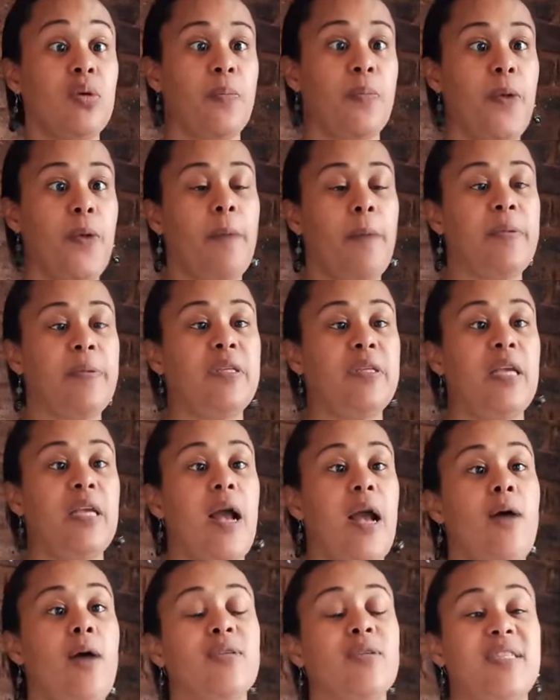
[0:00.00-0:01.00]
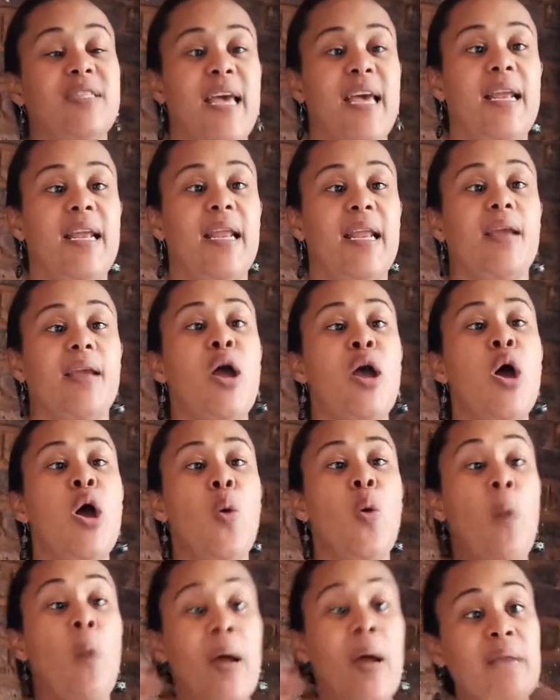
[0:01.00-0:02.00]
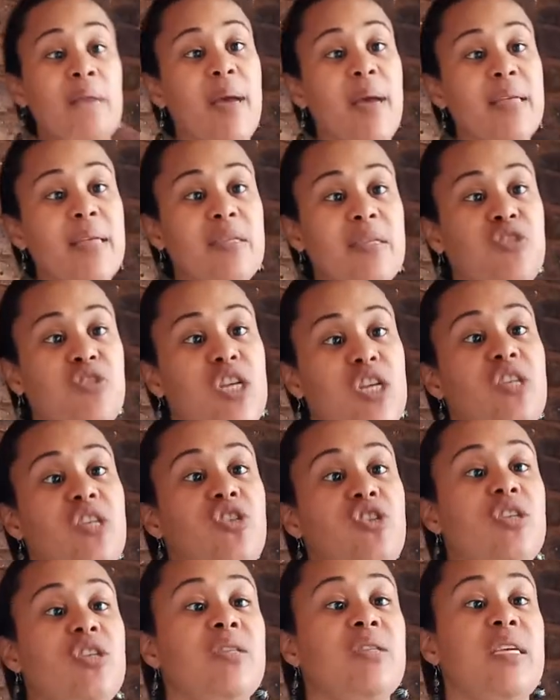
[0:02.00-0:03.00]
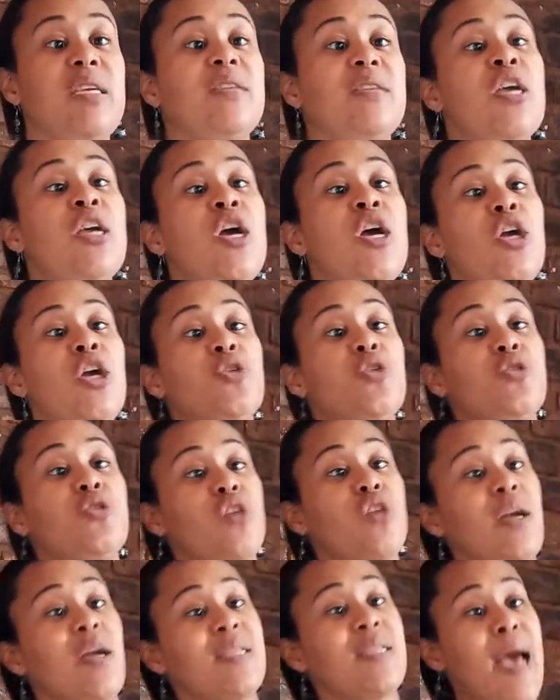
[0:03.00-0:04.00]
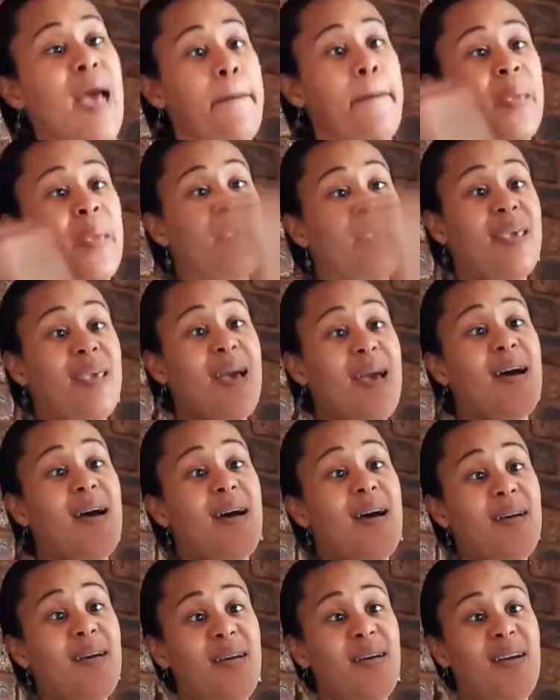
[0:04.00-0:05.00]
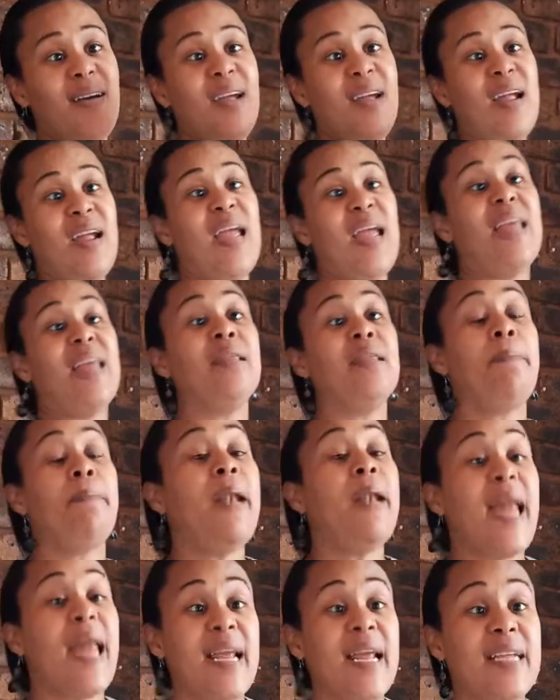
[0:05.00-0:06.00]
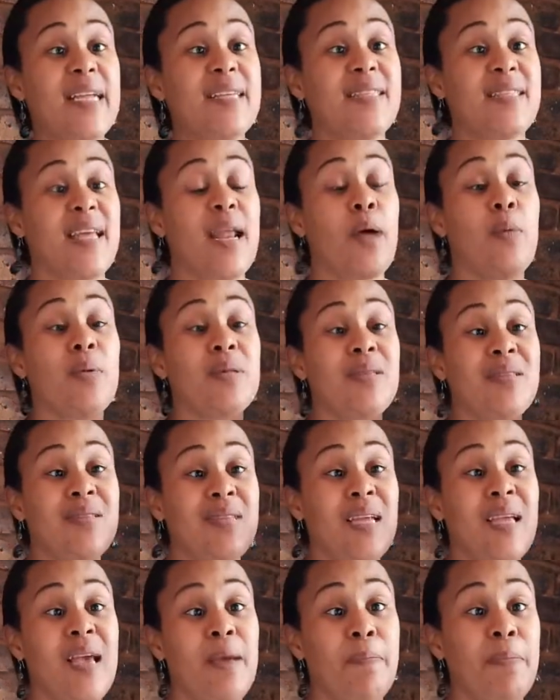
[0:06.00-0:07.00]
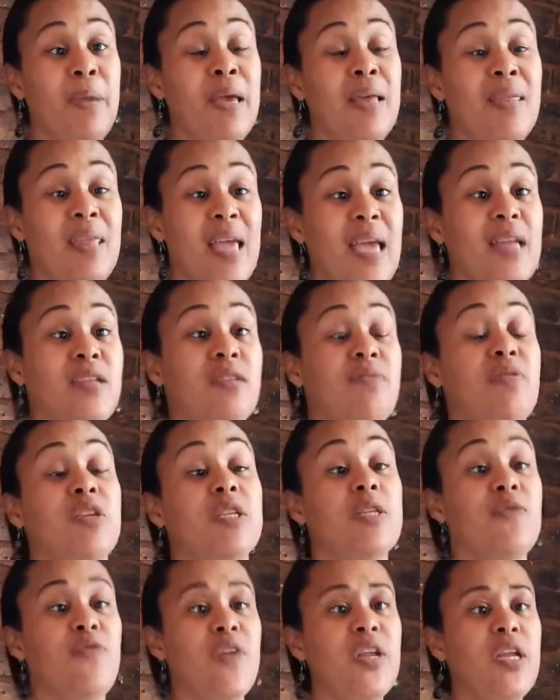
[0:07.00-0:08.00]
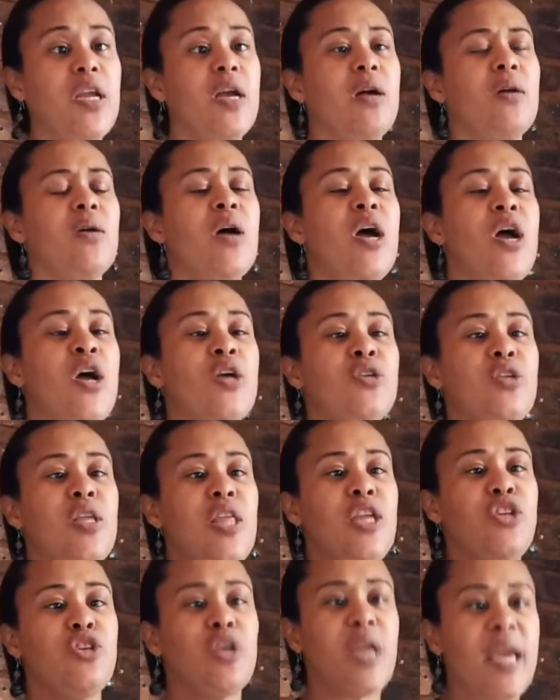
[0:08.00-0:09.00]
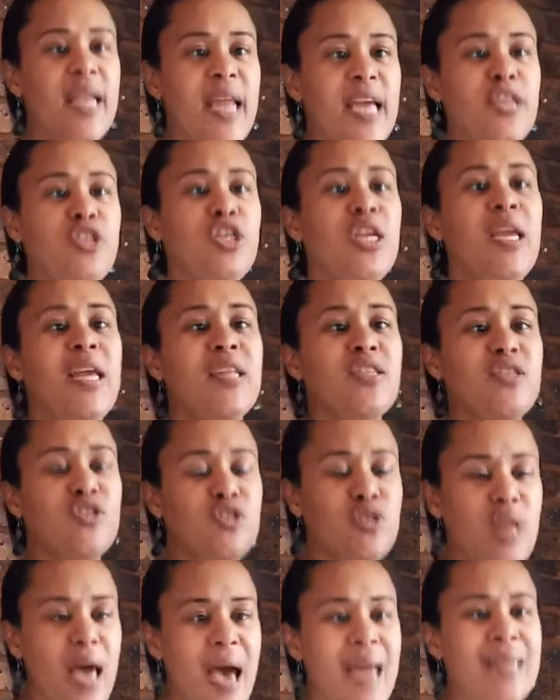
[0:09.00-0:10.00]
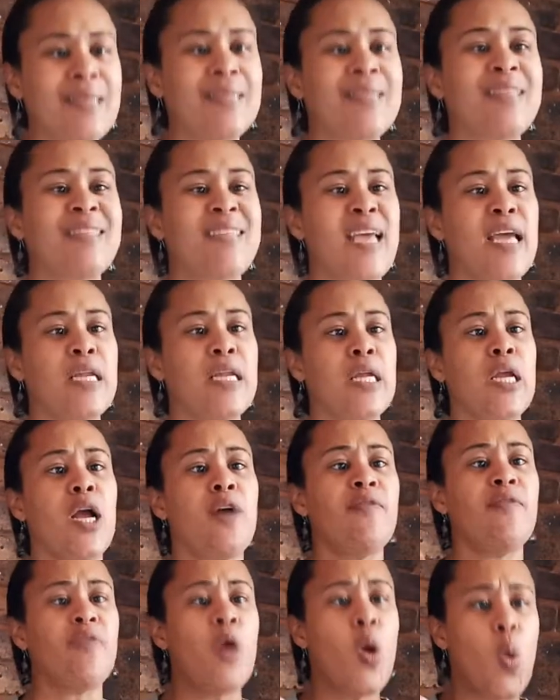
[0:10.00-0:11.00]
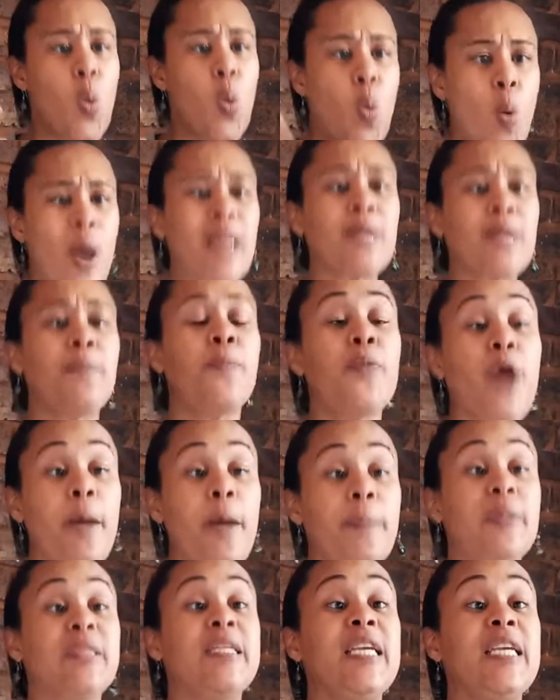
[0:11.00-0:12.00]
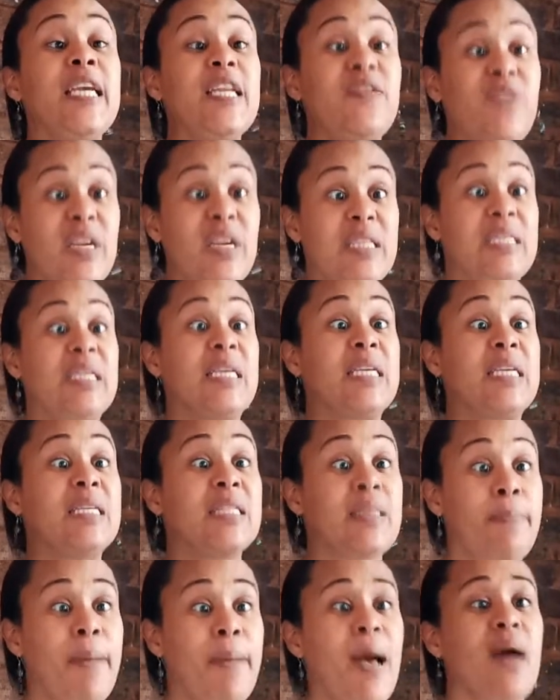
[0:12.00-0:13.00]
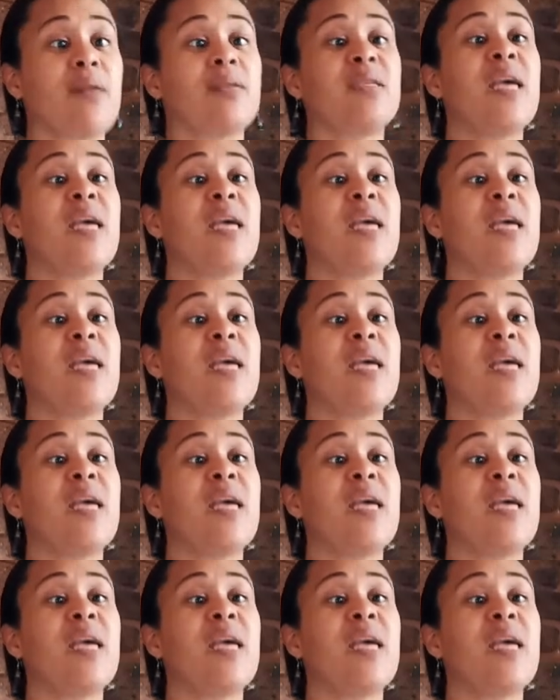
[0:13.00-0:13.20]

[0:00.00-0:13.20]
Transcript: property wholesaling, one of my suggestions is you start up here in the playlist that I will stick up here at the end of this video so that you can actually get to the understanding of what property investing is about.